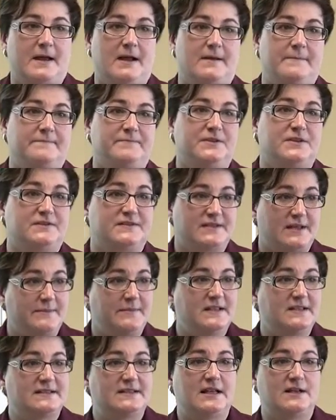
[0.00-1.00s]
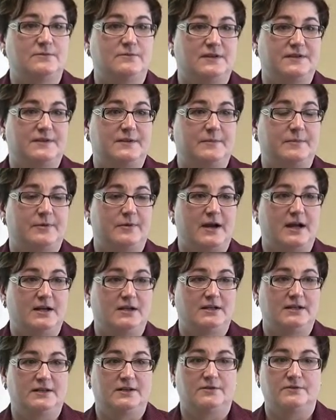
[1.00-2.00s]
um, to some extent with the
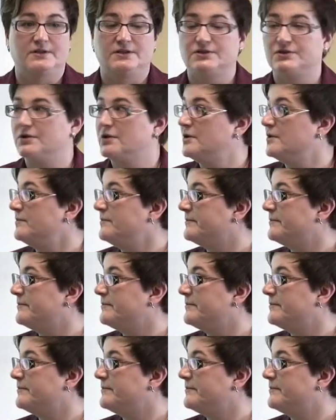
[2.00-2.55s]
prior literature,